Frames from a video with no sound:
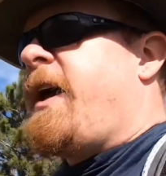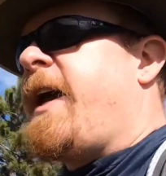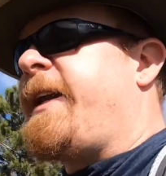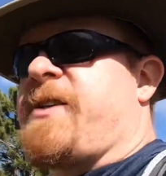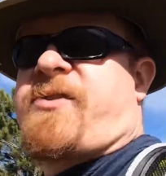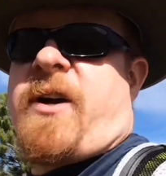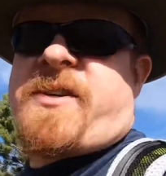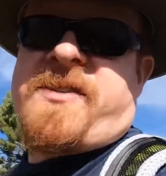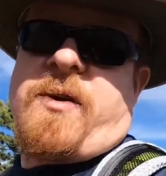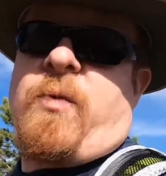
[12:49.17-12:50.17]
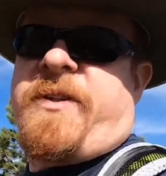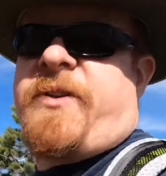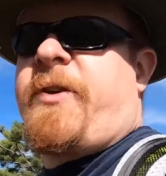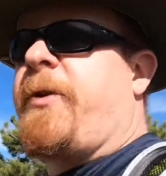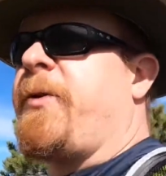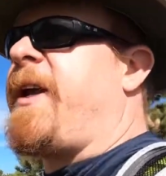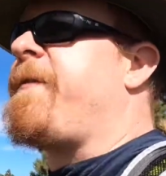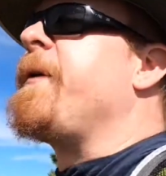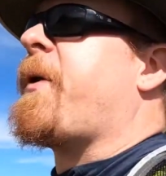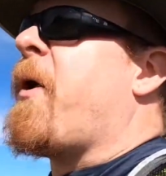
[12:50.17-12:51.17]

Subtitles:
and instructions on what to do if you don't